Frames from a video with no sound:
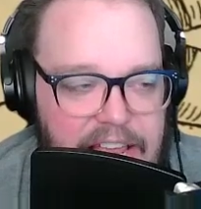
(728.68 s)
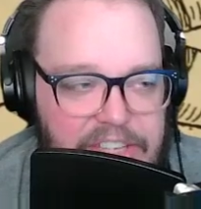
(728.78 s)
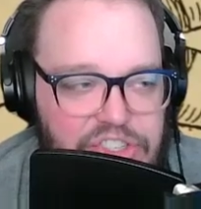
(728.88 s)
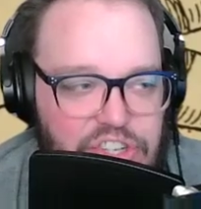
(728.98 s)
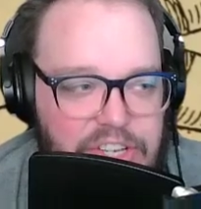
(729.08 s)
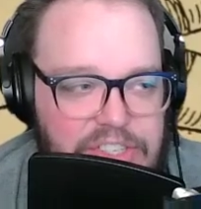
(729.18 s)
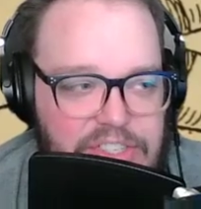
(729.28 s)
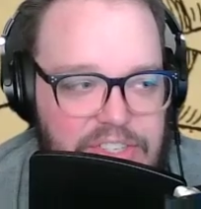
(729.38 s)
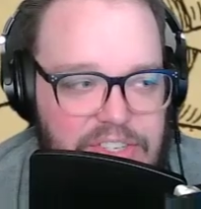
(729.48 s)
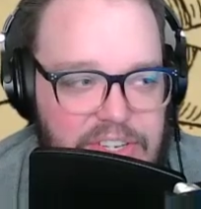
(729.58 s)
it
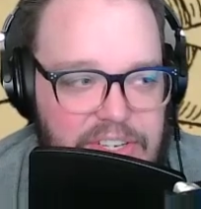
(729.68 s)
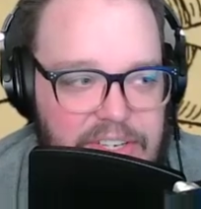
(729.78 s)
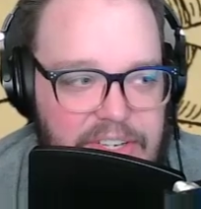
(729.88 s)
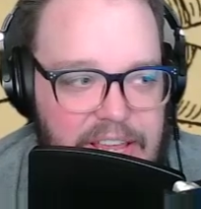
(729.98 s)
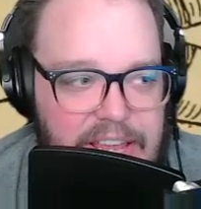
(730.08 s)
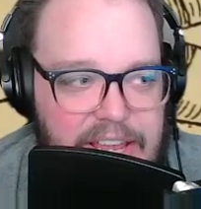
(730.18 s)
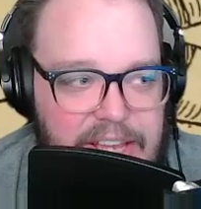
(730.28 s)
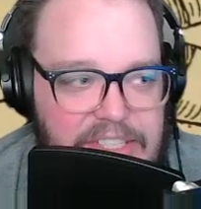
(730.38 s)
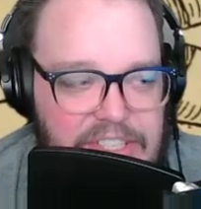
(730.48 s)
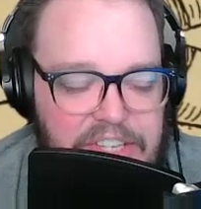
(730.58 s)
just
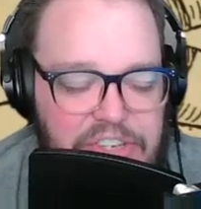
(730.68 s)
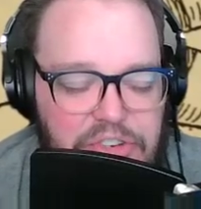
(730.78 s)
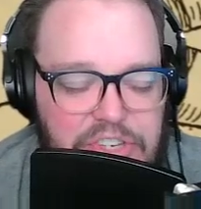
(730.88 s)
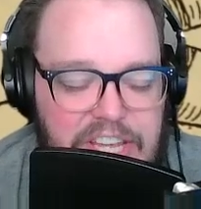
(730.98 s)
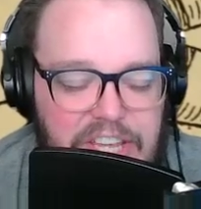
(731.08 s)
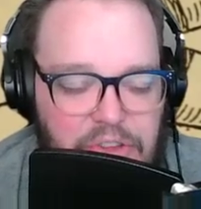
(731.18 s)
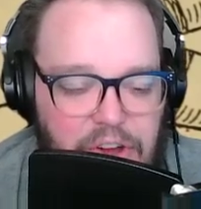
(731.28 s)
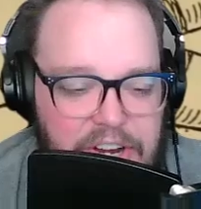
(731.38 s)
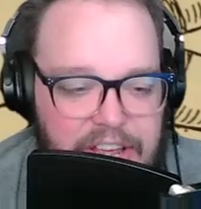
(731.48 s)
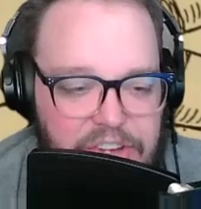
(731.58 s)
it sets your teeth
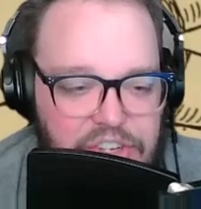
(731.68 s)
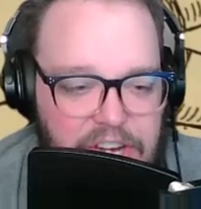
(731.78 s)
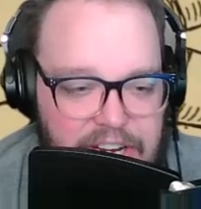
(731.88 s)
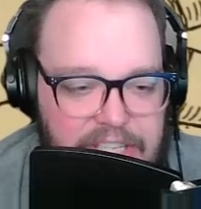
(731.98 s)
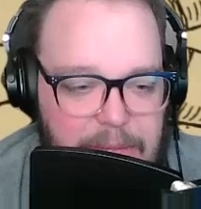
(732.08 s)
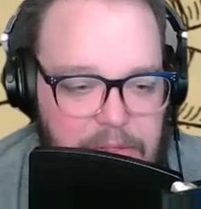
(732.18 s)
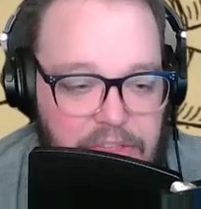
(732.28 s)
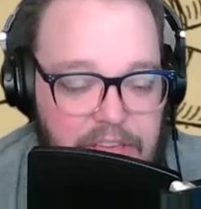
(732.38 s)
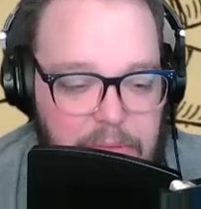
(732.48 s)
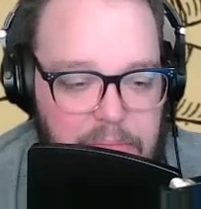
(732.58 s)
on edge anytime you
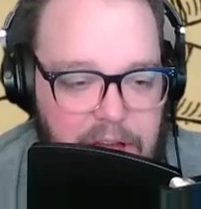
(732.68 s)
think